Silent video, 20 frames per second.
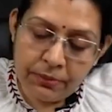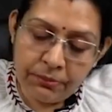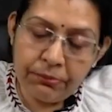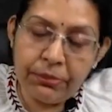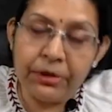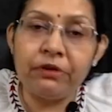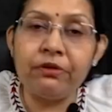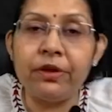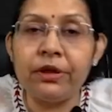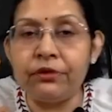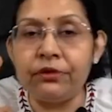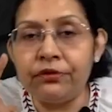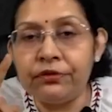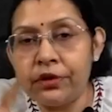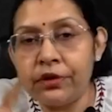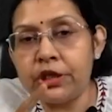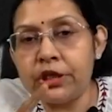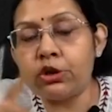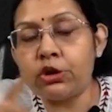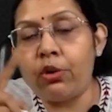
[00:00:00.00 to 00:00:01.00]
Between the
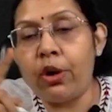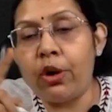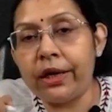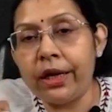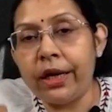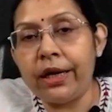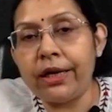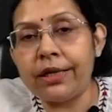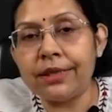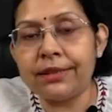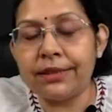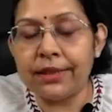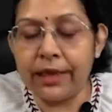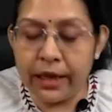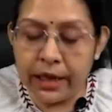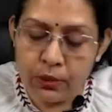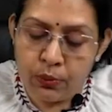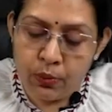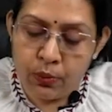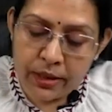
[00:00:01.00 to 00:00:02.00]
first quartile and the
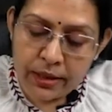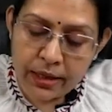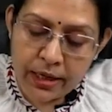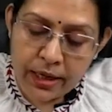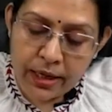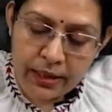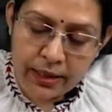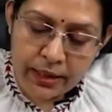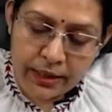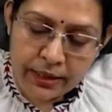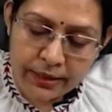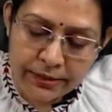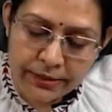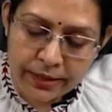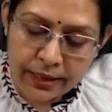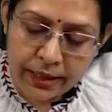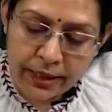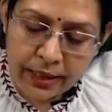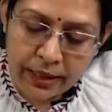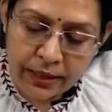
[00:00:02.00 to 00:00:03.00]
second quartile, it is
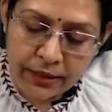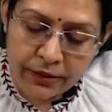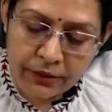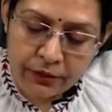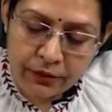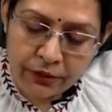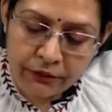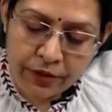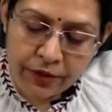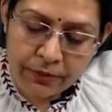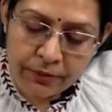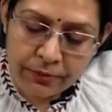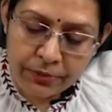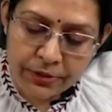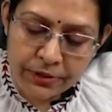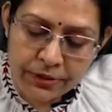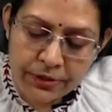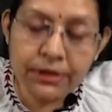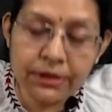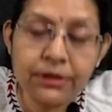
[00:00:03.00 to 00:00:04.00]
again 25%.
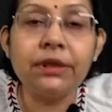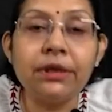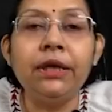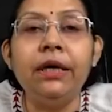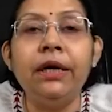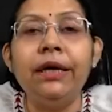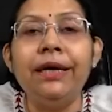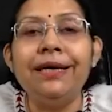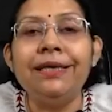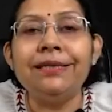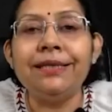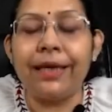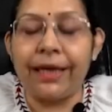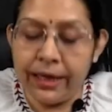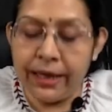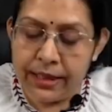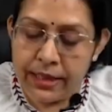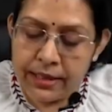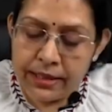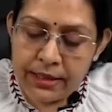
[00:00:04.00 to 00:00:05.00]

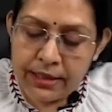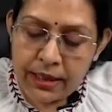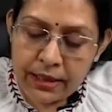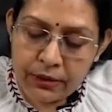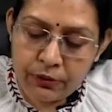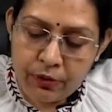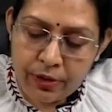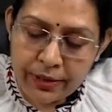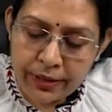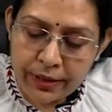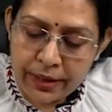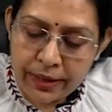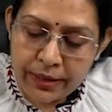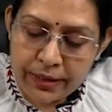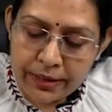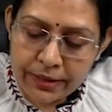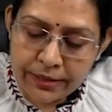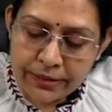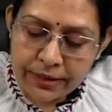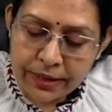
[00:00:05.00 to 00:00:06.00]
Second and third quartile,
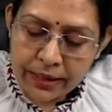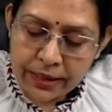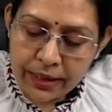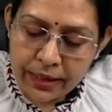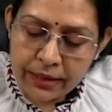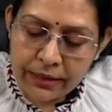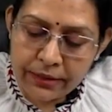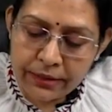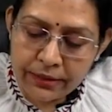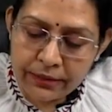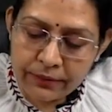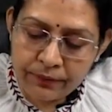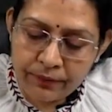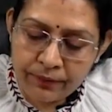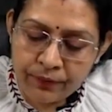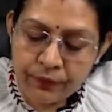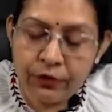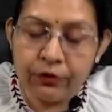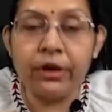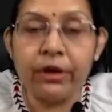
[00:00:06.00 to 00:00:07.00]
it is again
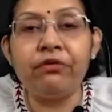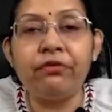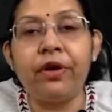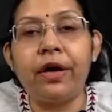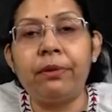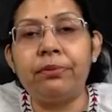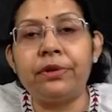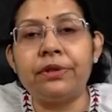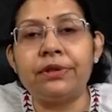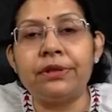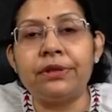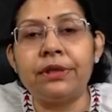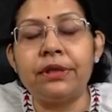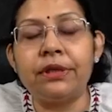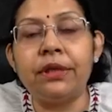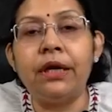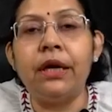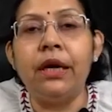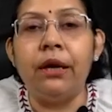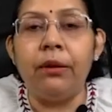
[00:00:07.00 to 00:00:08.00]
25%.
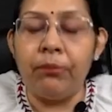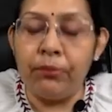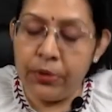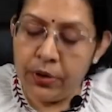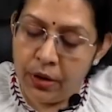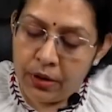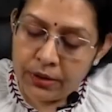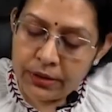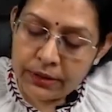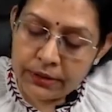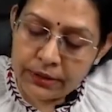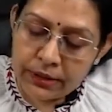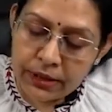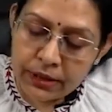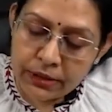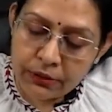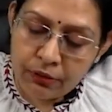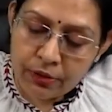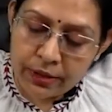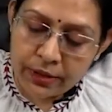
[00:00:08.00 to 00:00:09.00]
Beyond the third
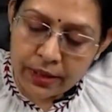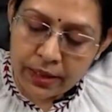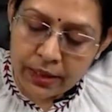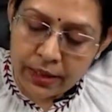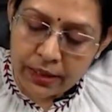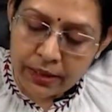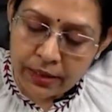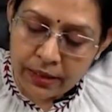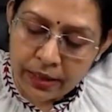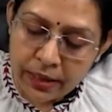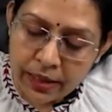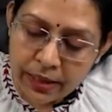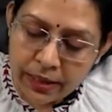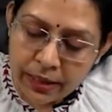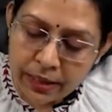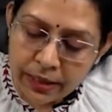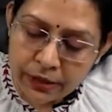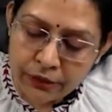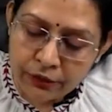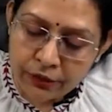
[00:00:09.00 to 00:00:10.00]
quartile,
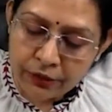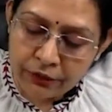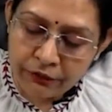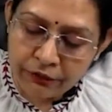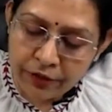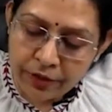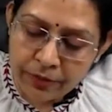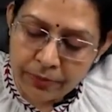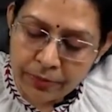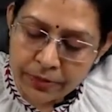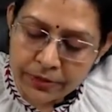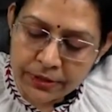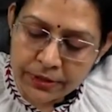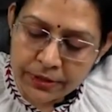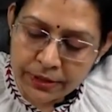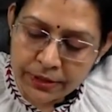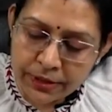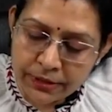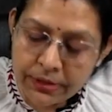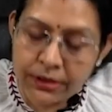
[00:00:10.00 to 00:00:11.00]
again
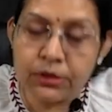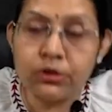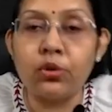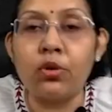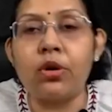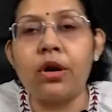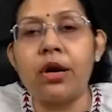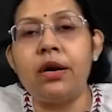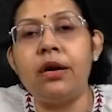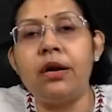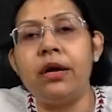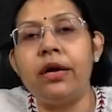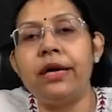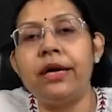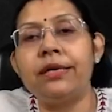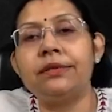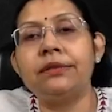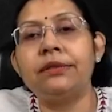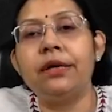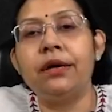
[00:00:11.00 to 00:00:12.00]
25%. Thus, the total
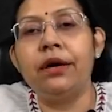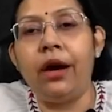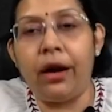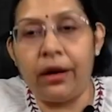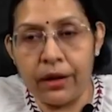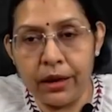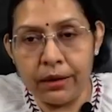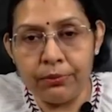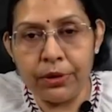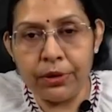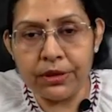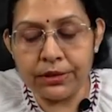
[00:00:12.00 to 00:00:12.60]
is 100%.